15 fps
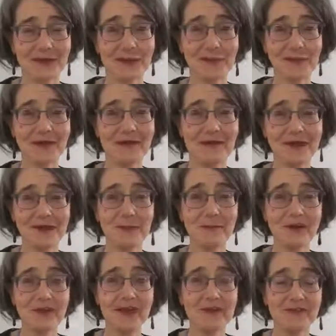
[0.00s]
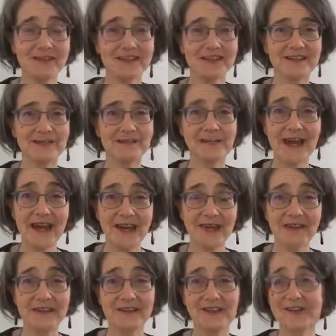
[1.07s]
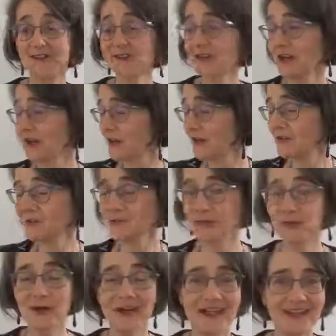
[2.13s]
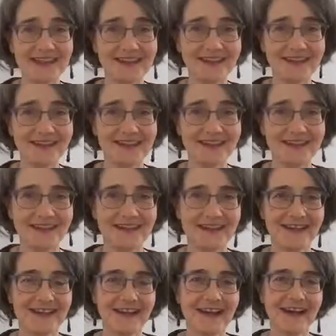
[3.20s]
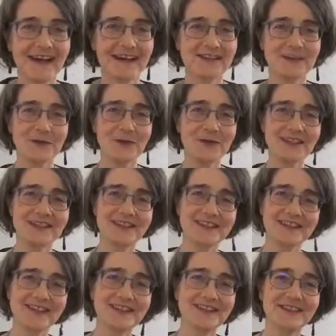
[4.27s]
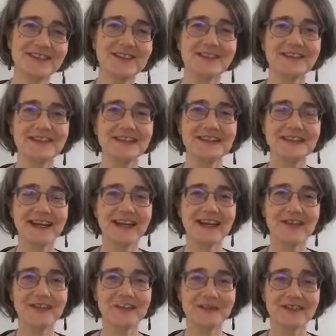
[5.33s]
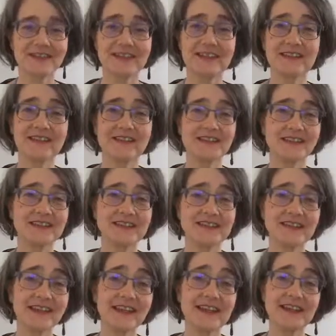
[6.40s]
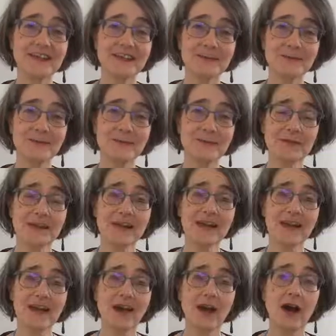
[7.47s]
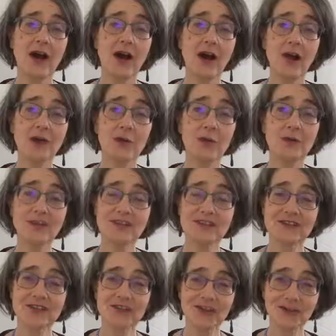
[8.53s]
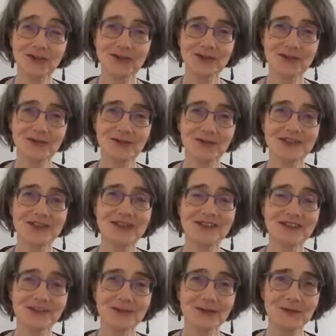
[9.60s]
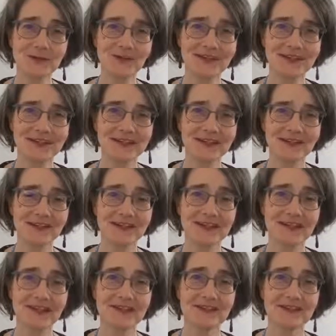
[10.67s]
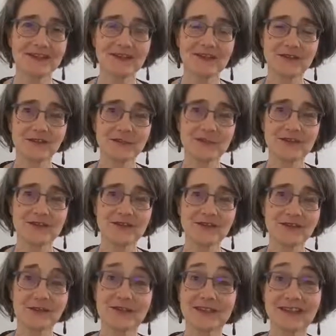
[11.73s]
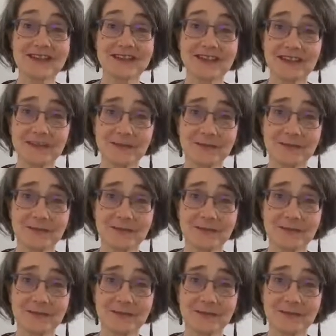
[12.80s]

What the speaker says: when their beloved parent turns away. And so what I suggested to this dad was this: just say to him something like, oh, was it a shock when I turned away to talk to your sister?